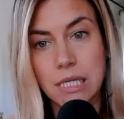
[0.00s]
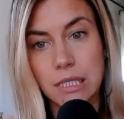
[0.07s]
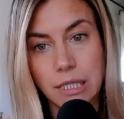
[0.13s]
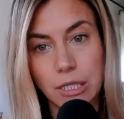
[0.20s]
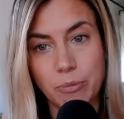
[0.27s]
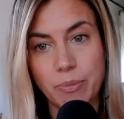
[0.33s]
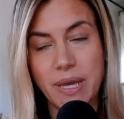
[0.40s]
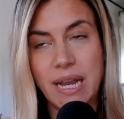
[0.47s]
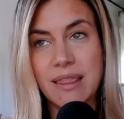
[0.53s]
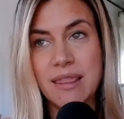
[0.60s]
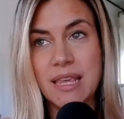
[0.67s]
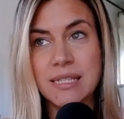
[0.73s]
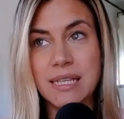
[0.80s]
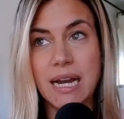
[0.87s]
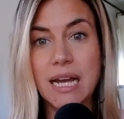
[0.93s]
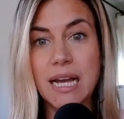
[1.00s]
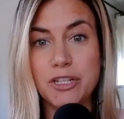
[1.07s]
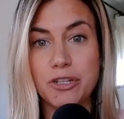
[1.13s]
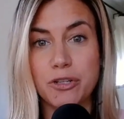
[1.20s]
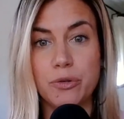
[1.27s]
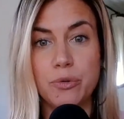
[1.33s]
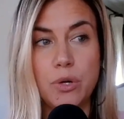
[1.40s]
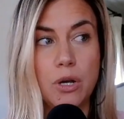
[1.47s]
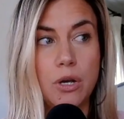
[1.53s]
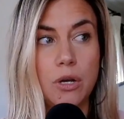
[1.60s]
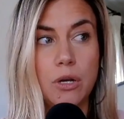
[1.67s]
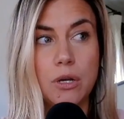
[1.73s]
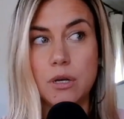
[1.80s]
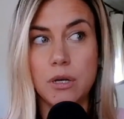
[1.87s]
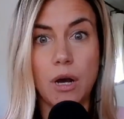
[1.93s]
a little bit, and things that I do
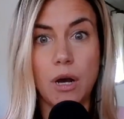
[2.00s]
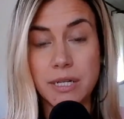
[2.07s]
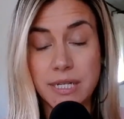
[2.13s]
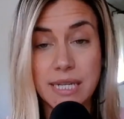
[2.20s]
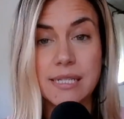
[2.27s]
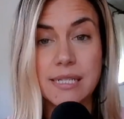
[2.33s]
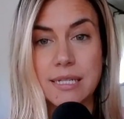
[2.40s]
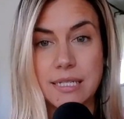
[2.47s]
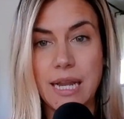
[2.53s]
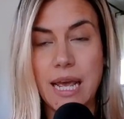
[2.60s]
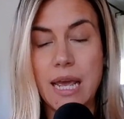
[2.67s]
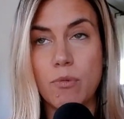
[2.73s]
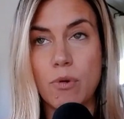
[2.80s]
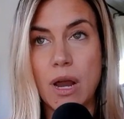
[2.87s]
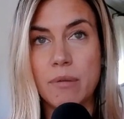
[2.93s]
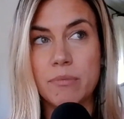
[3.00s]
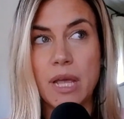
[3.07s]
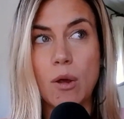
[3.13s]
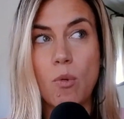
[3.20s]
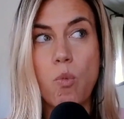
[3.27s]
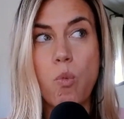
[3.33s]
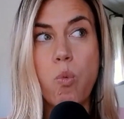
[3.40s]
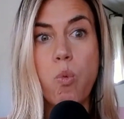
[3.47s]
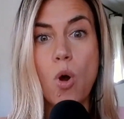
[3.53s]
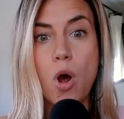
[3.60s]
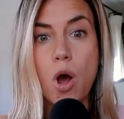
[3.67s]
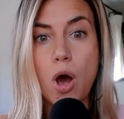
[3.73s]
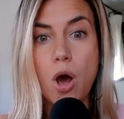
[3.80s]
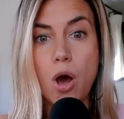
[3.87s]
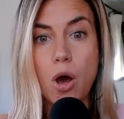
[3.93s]
on days like today where I'm like,
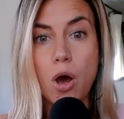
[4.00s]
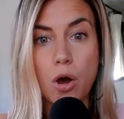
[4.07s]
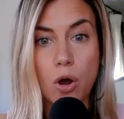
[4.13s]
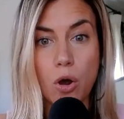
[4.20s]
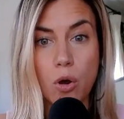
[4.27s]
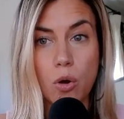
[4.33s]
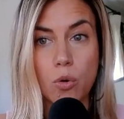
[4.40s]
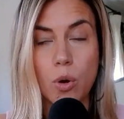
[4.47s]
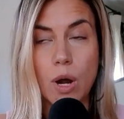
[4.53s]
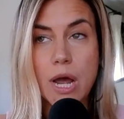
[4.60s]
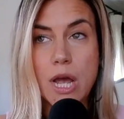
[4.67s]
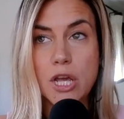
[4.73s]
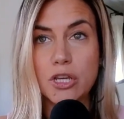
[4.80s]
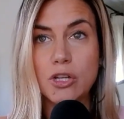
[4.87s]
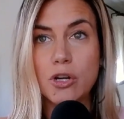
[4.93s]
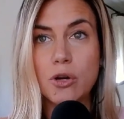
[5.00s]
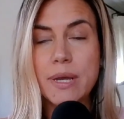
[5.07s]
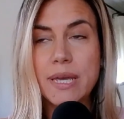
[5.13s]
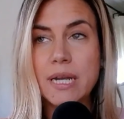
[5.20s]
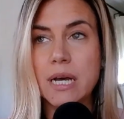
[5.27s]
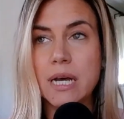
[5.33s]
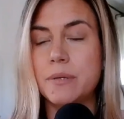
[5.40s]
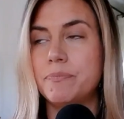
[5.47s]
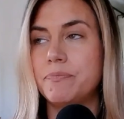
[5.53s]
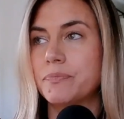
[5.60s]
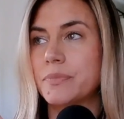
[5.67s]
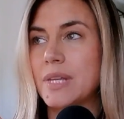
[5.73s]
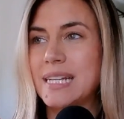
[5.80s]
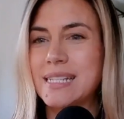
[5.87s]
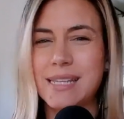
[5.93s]
whoa, in
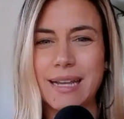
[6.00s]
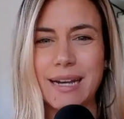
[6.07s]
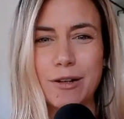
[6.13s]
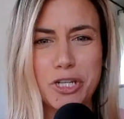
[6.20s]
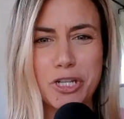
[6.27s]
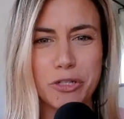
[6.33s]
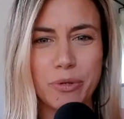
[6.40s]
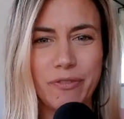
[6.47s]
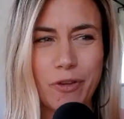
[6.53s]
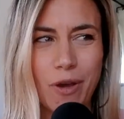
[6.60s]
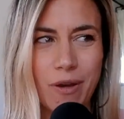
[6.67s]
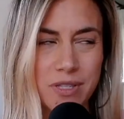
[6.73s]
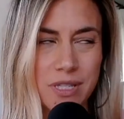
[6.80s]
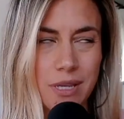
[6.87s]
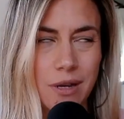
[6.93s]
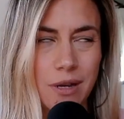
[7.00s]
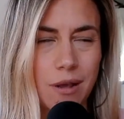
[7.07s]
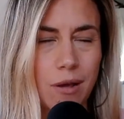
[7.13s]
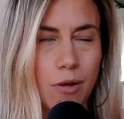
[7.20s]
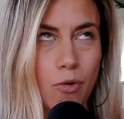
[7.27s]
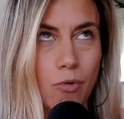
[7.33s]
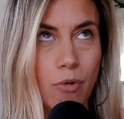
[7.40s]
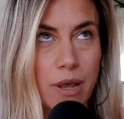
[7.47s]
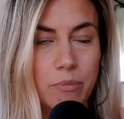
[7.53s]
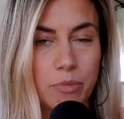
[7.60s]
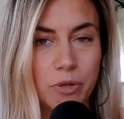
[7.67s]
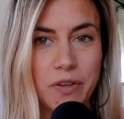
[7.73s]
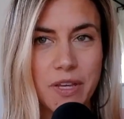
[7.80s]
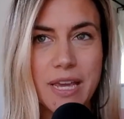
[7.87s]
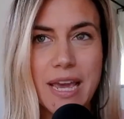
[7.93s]
Inside Out 2, if you haven't seen it, great
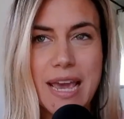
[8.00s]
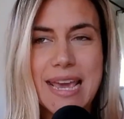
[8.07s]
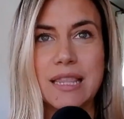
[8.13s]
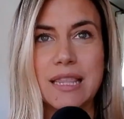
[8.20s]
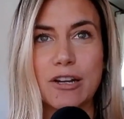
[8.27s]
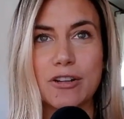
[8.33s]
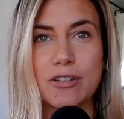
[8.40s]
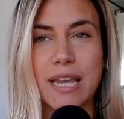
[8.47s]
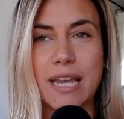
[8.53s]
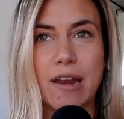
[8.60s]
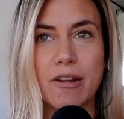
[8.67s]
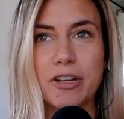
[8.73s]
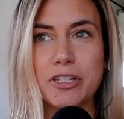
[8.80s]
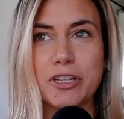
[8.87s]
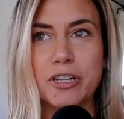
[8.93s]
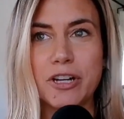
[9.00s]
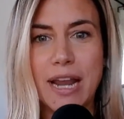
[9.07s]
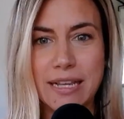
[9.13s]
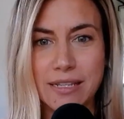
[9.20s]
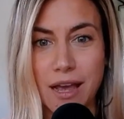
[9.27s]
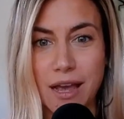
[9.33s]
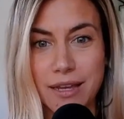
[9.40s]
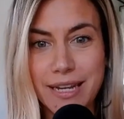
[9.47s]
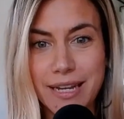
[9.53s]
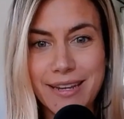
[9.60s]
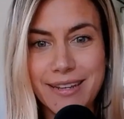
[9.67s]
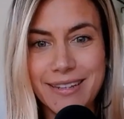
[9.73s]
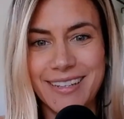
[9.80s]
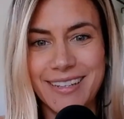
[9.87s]
movie. There's a character, Anxiety.